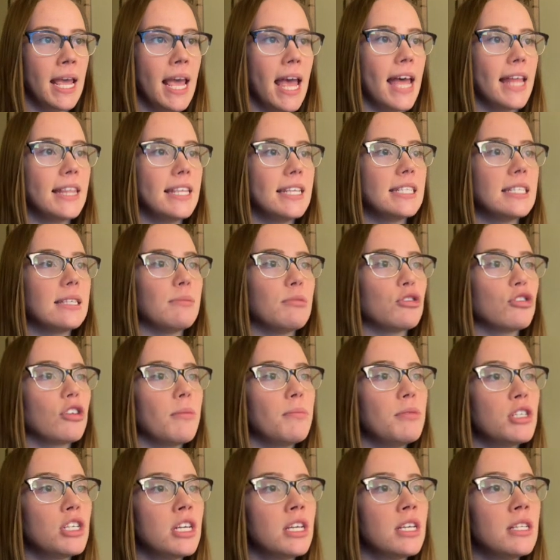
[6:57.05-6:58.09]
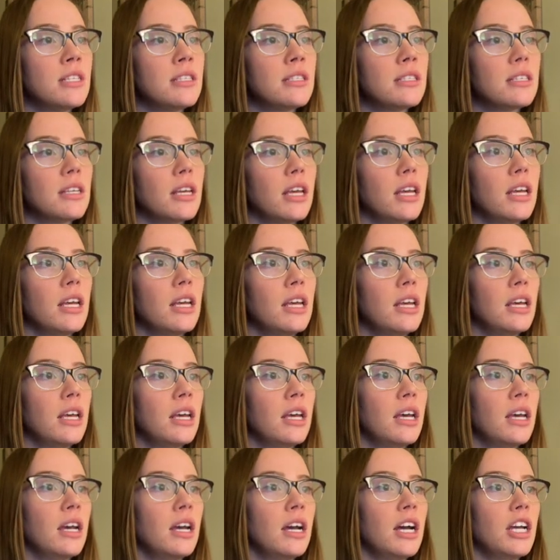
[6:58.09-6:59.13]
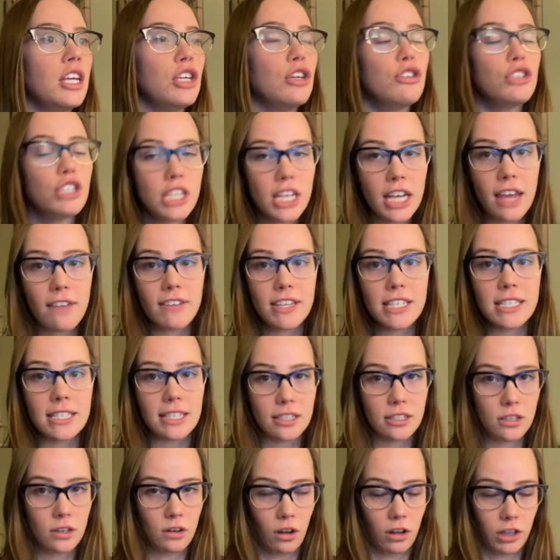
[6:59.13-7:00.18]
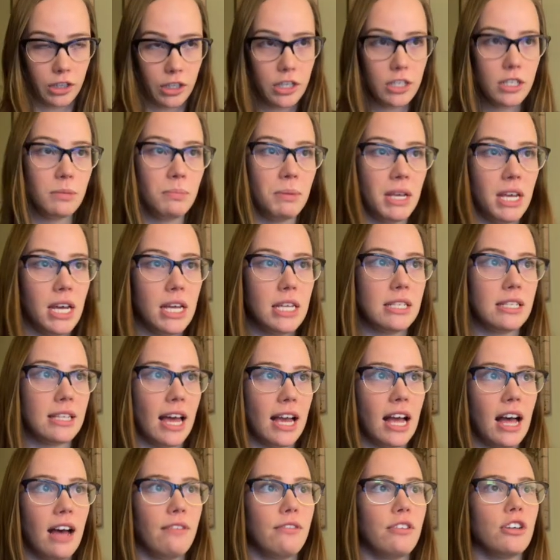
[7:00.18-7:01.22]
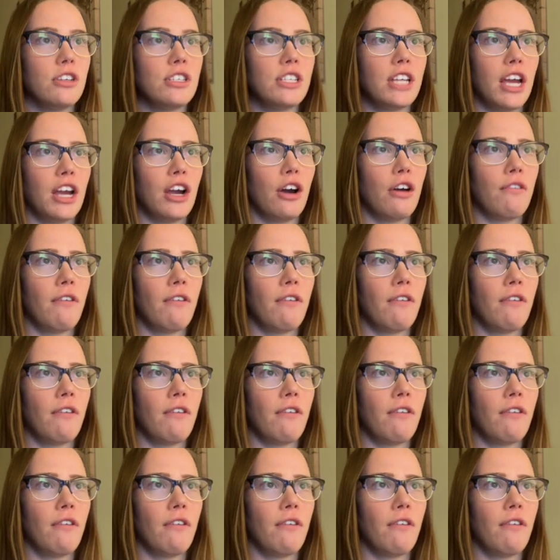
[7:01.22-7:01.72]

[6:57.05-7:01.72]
And then subscriptions usually give us $60 because that covers like our